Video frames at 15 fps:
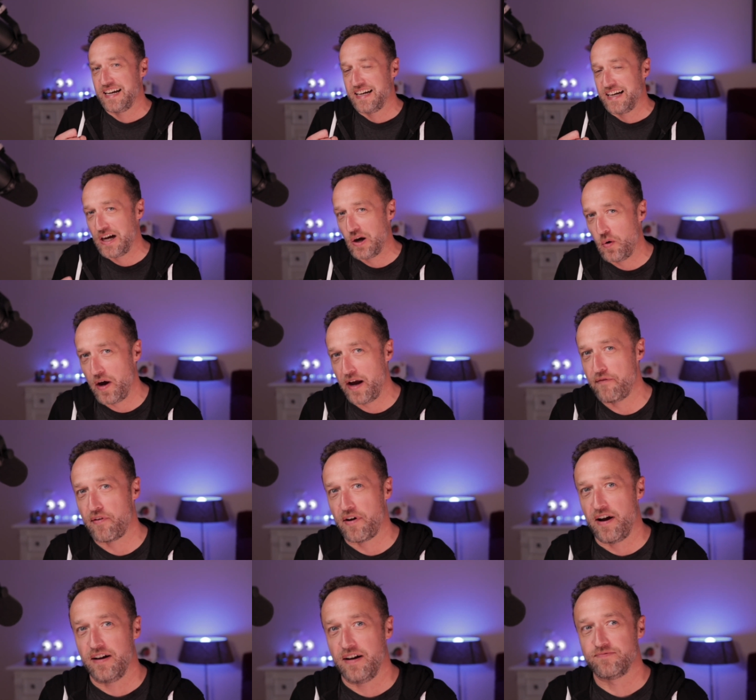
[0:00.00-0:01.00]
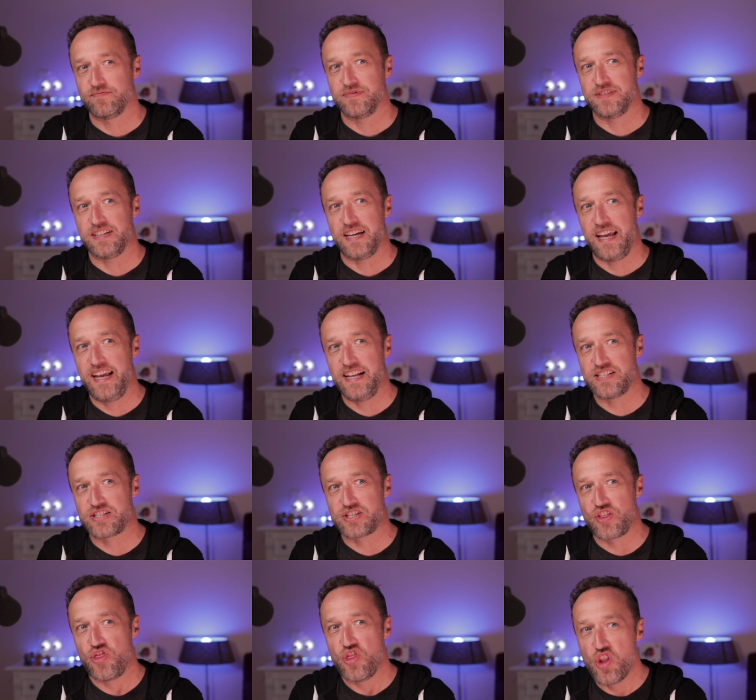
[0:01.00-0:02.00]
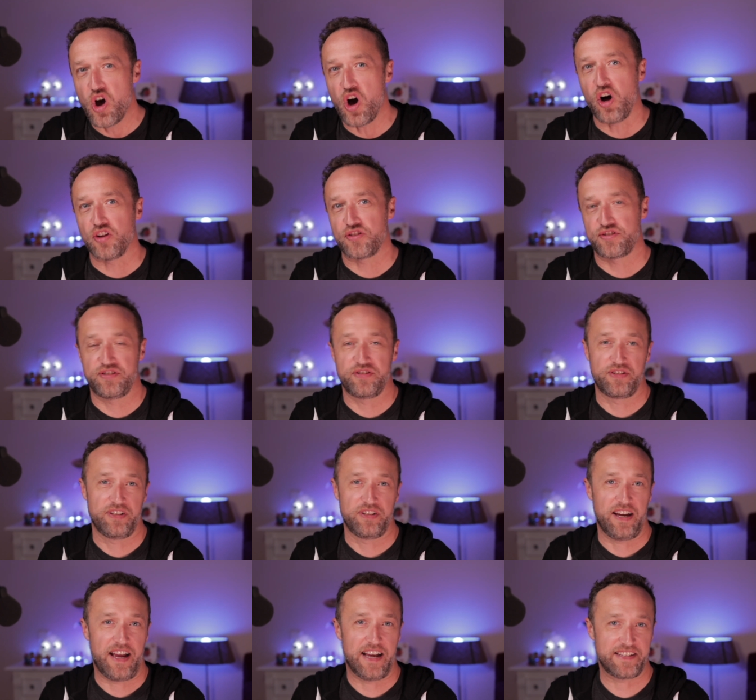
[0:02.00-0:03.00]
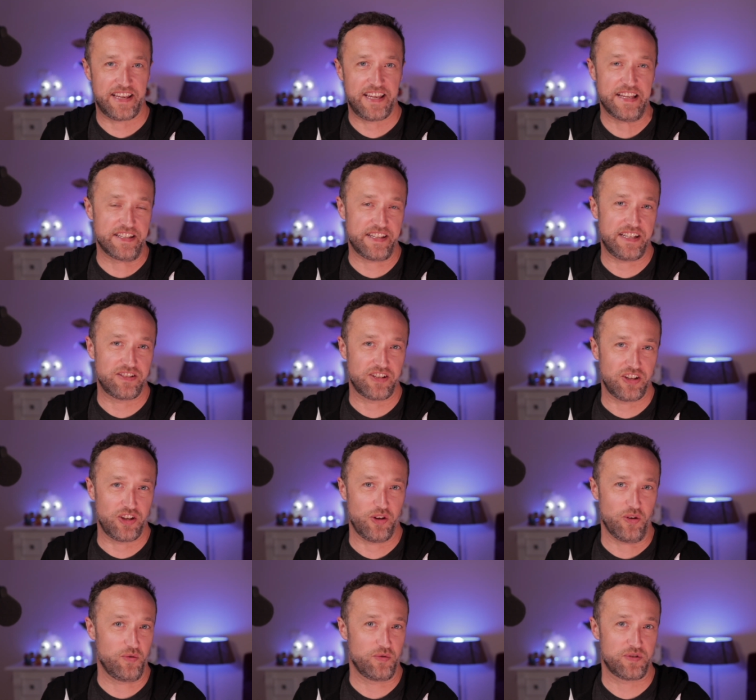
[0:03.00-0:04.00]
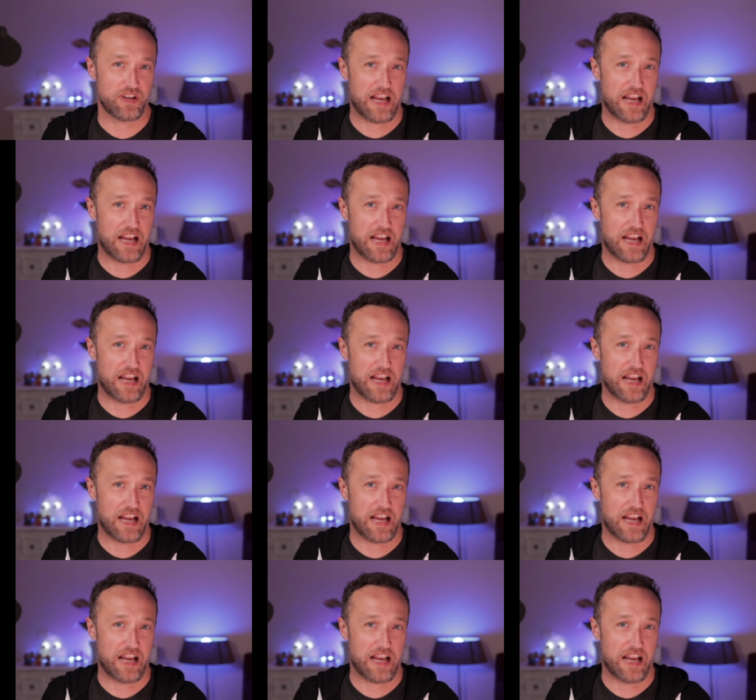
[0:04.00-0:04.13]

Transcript: However, it's not as easy to use